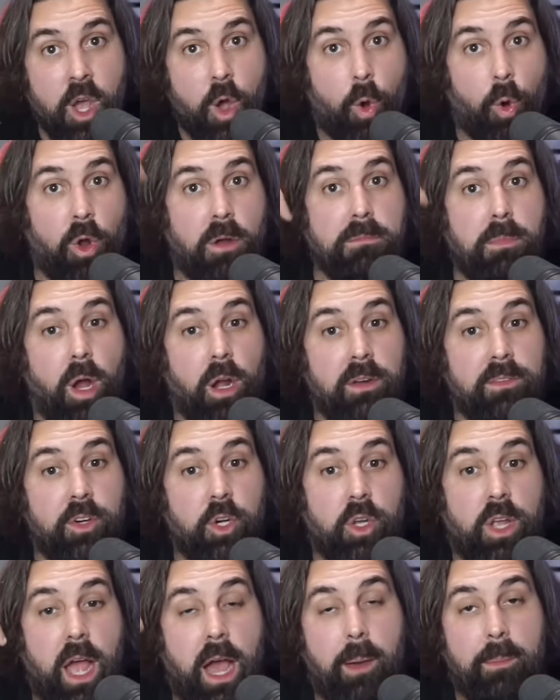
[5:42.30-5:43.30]
Or
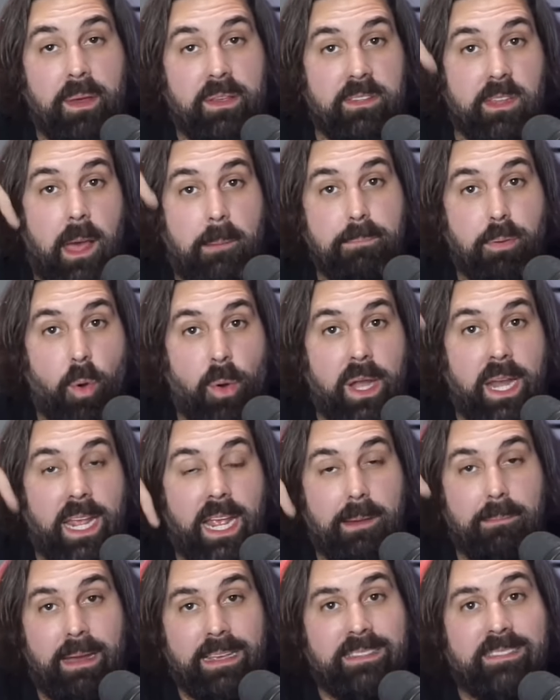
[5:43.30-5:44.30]
Marvel Comics. I'm pointing
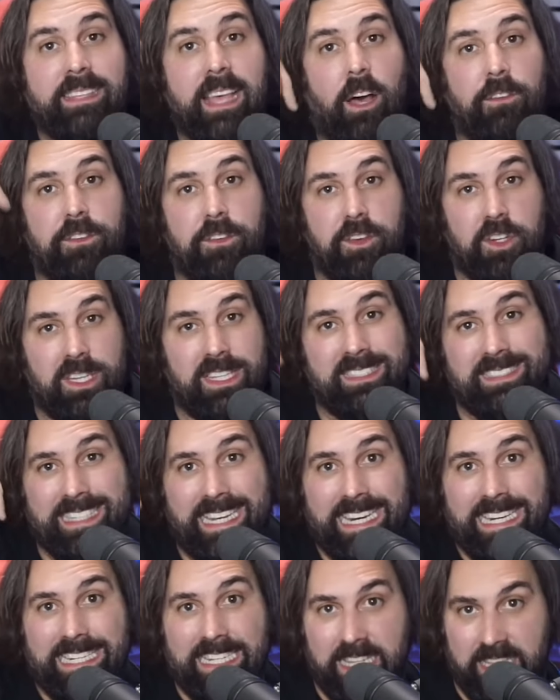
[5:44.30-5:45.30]
at myself if you're
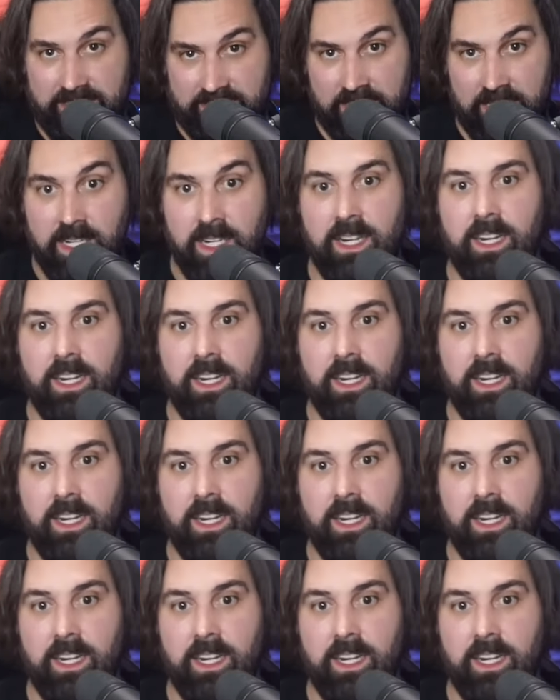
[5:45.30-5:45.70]
listening to this.